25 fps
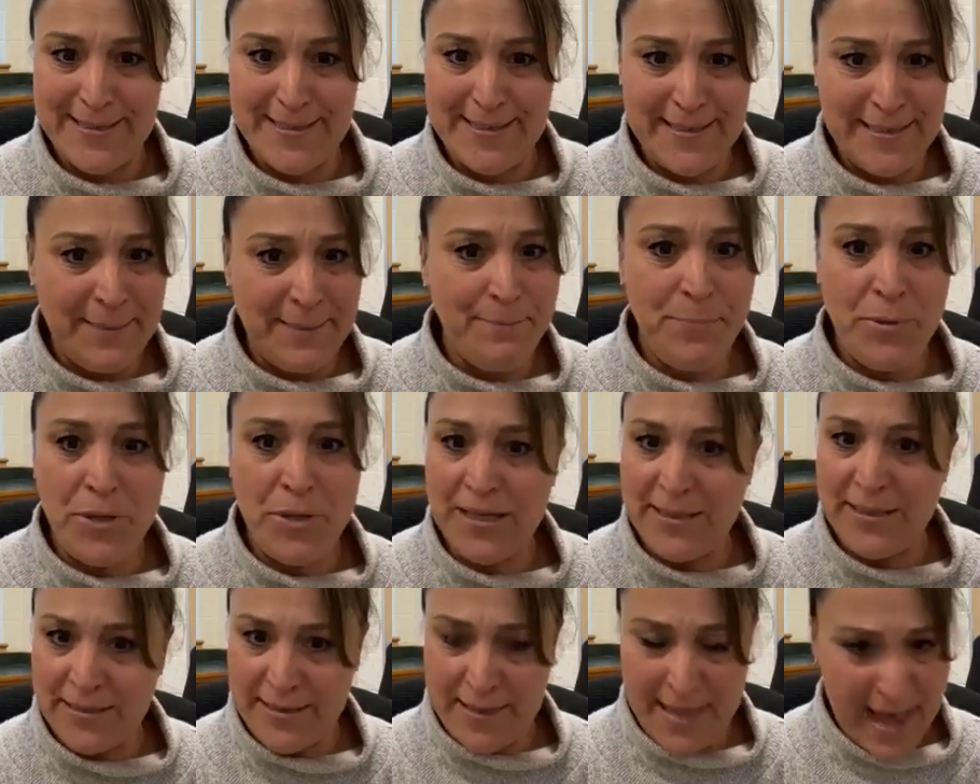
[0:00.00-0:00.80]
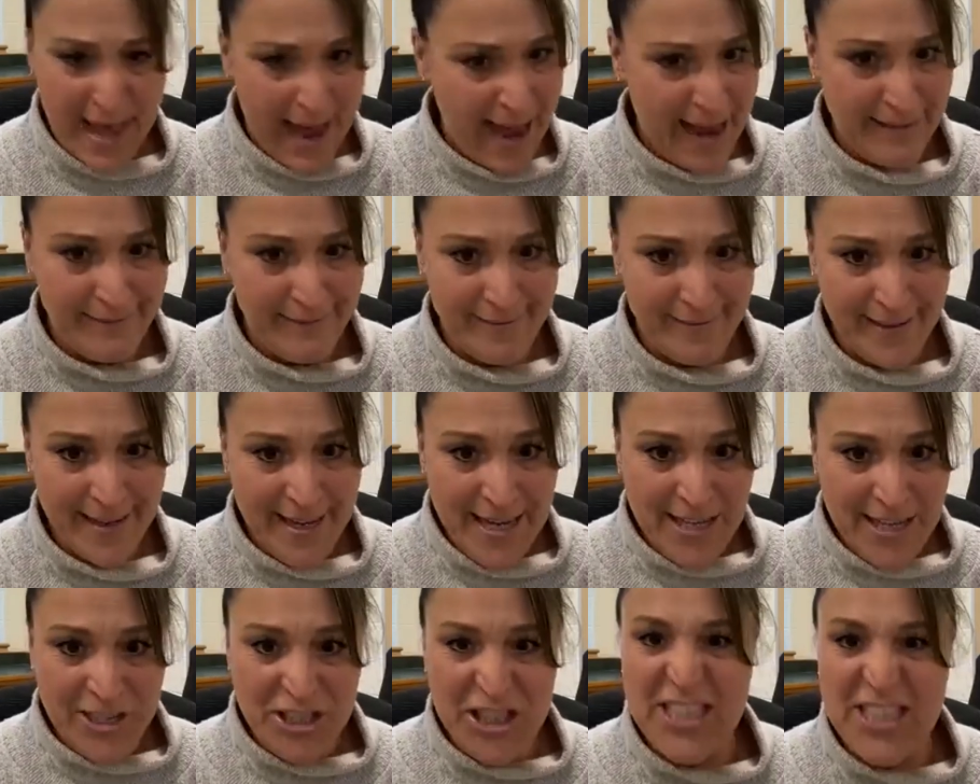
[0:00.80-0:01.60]
Simple as that.
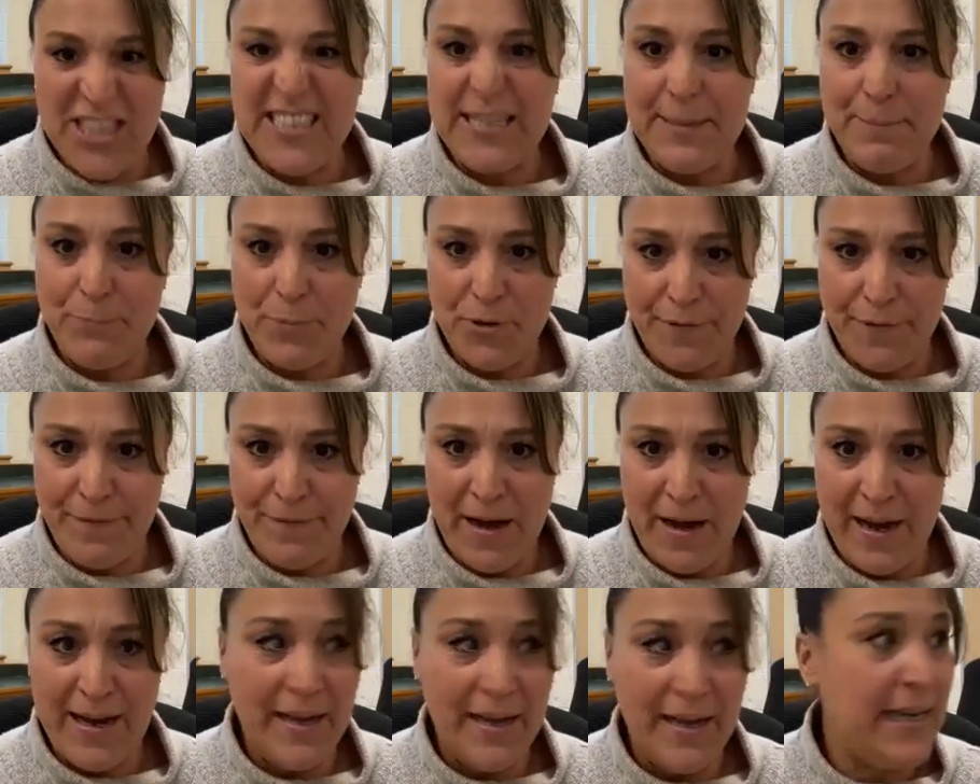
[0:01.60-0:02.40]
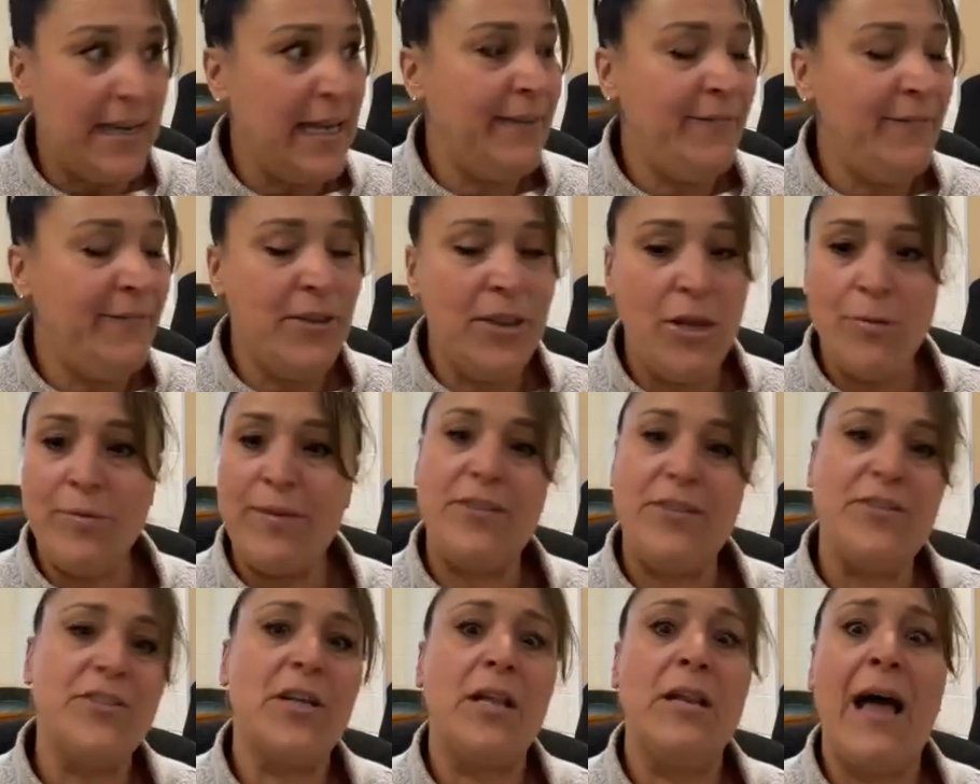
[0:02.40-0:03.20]
To simplify it, even though
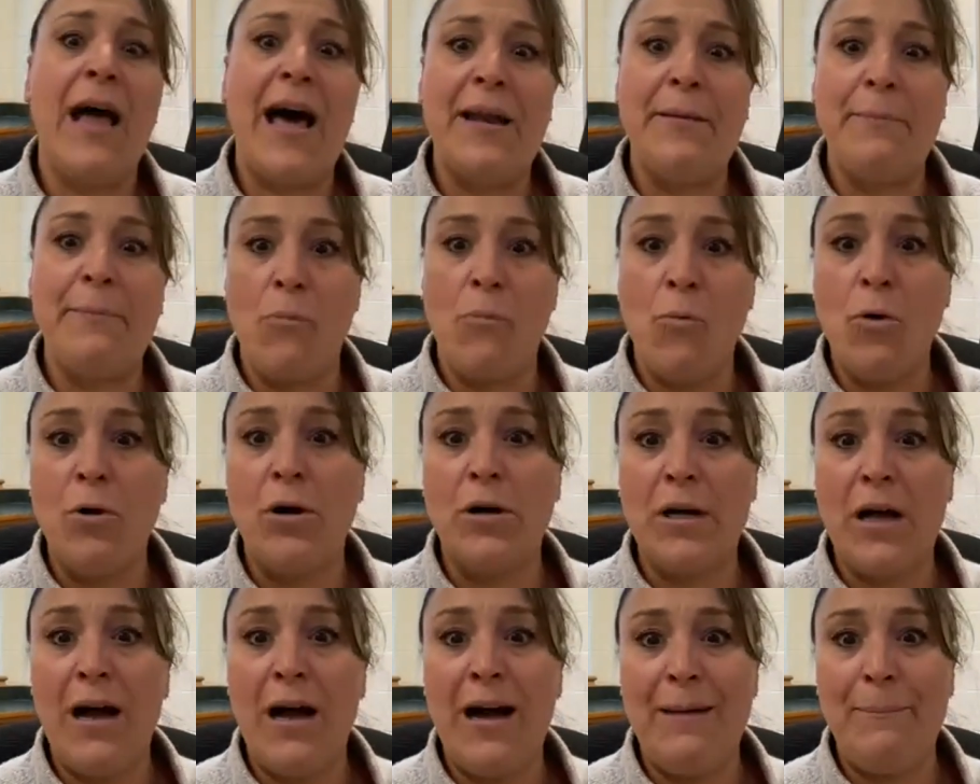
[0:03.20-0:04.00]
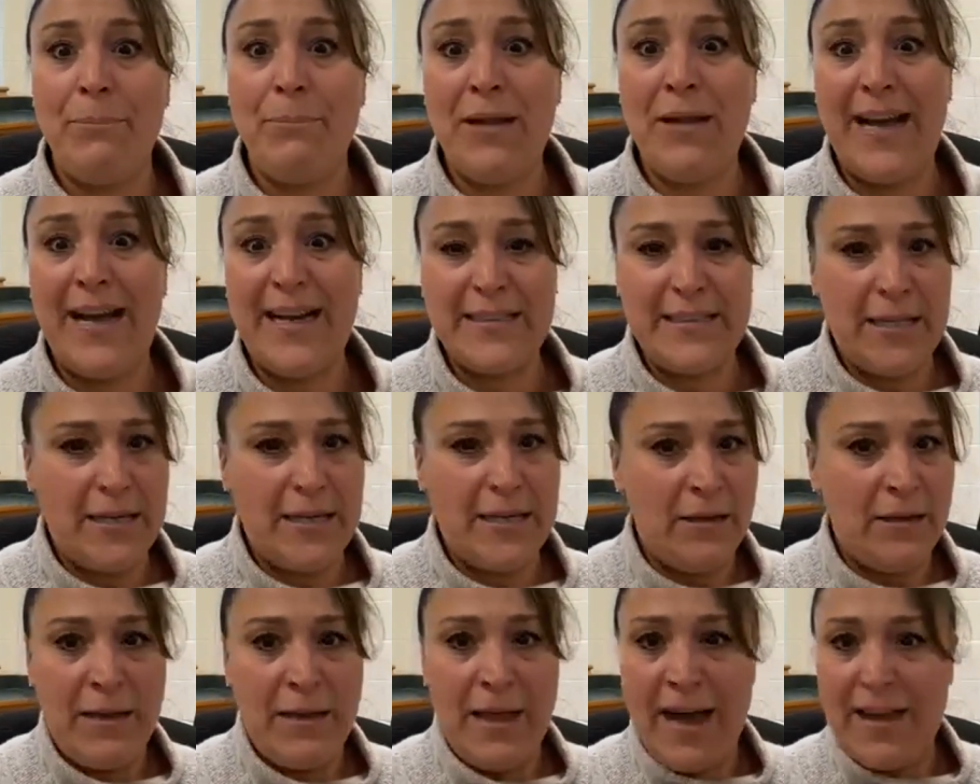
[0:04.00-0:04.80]
there's a lot of more complex and a
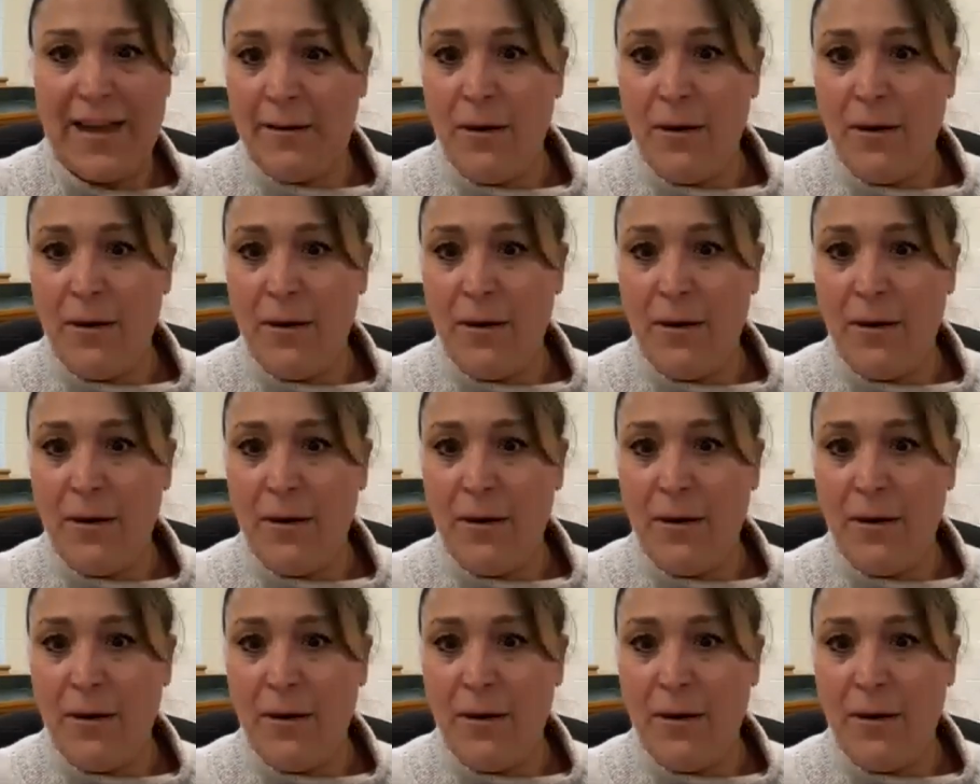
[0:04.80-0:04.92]
lot